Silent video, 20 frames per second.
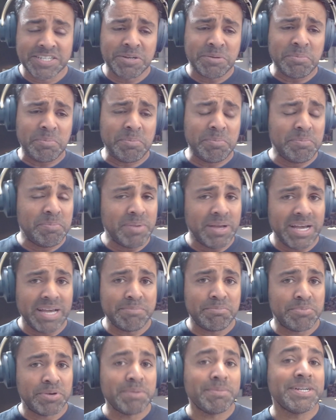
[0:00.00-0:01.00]
they're
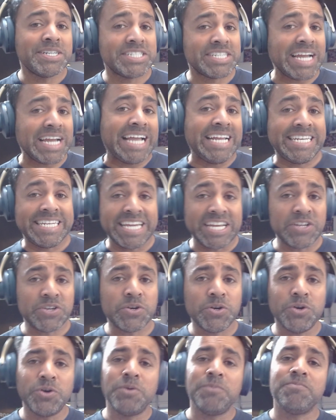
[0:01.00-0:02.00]
pretty much
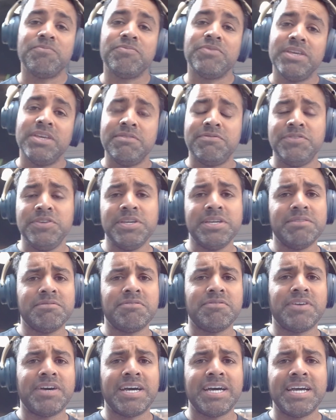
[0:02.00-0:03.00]
identical. If you
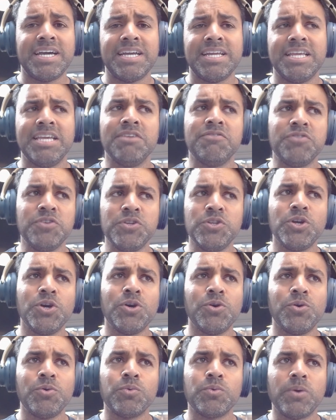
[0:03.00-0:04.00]

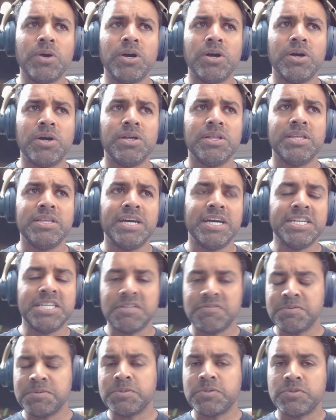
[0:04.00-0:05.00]
know a
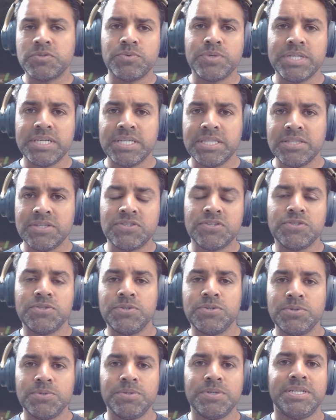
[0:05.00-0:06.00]
difference between the
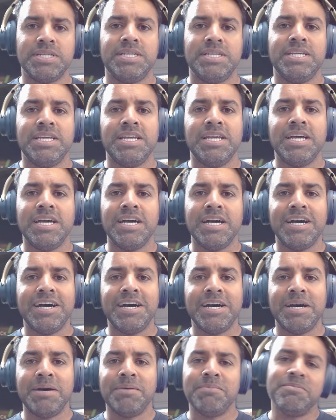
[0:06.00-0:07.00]
two,
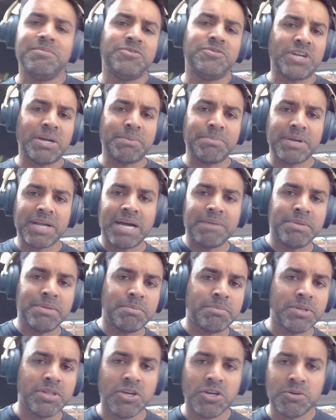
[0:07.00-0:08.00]
drop a
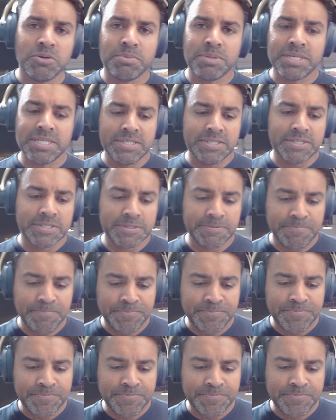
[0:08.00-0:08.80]
comment below, please.